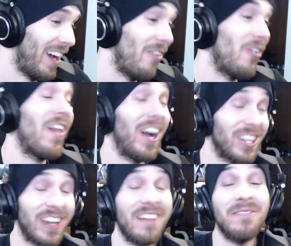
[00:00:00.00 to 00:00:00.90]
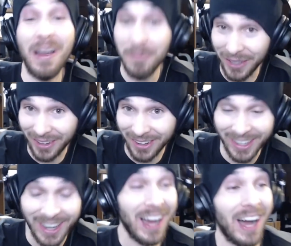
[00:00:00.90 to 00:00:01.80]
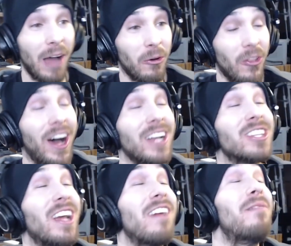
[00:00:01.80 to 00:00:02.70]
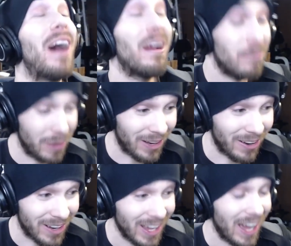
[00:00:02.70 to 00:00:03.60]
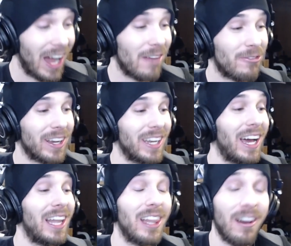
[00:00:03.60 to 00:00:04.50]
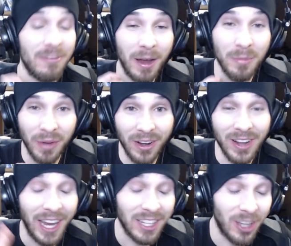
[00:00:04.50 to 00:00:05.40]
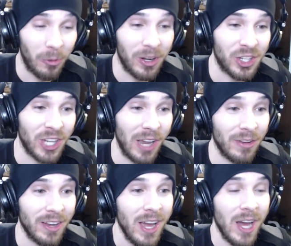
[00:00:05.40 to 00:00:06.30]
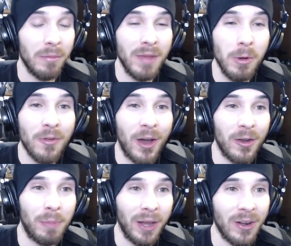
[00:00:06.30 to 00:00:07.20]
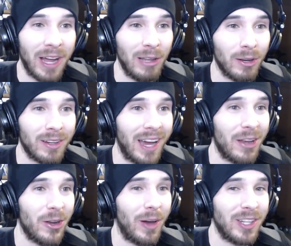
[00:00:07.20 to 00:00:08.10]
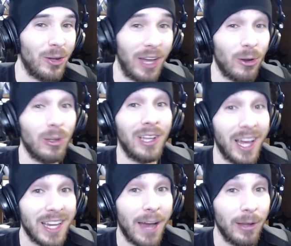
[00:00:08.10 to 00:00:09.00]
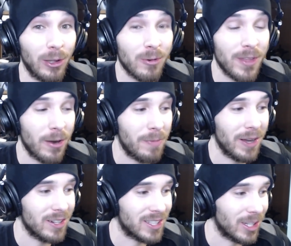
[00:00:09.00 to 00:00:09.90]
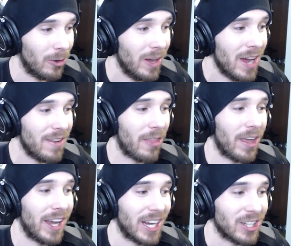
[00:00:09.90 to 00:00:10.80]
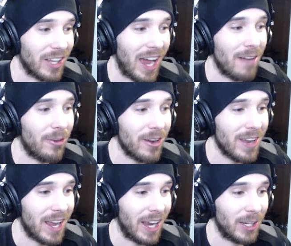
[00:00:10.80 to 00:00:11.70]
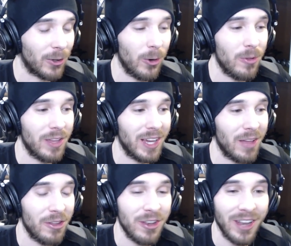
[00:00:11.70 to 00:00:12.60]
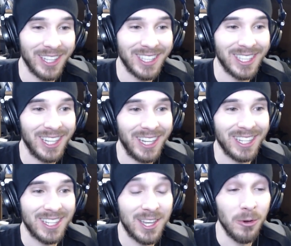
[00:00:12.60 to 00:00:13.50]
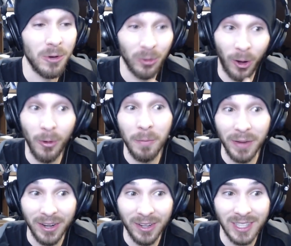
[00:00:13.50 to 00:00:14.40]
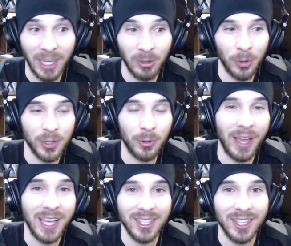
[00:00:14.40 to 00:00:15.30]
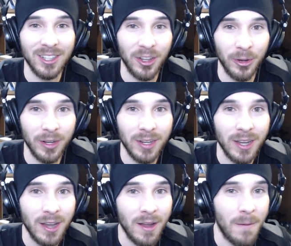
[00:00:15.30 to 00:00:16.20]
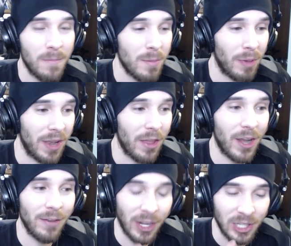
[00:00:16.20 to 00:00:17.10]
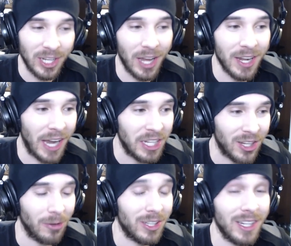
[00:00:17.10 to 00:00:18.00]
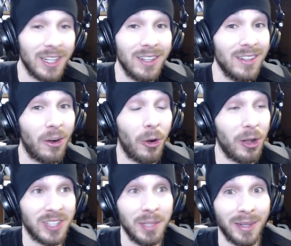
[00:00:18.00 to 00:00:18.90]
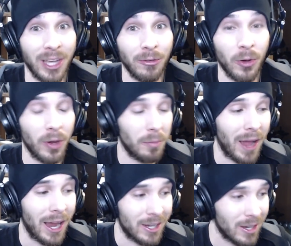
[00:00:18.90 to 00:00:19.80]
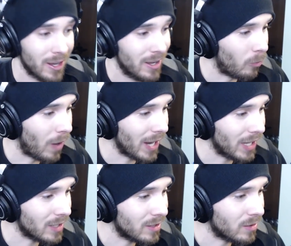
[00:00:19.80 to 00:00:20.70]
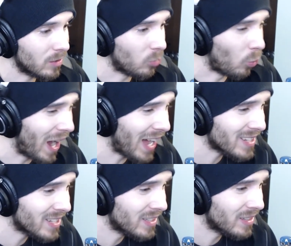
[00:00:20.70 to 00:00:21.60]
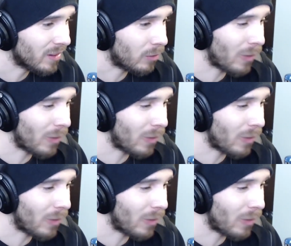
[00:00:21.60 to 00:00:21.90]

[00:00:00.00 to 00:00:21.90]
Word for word: I will not shave my beard. I will not shave my beard. I freaking I love my beard. I don't want to shave it. Me without a beard, I look I don't know. I don't I don't like how I look without a beard. So now that I actually have one and I grew the uh, the nuts to grow a beard because I was always really hesitant to do it. But now that I've actually done it, I don't think or I don't see myself going back. Wyatt, what?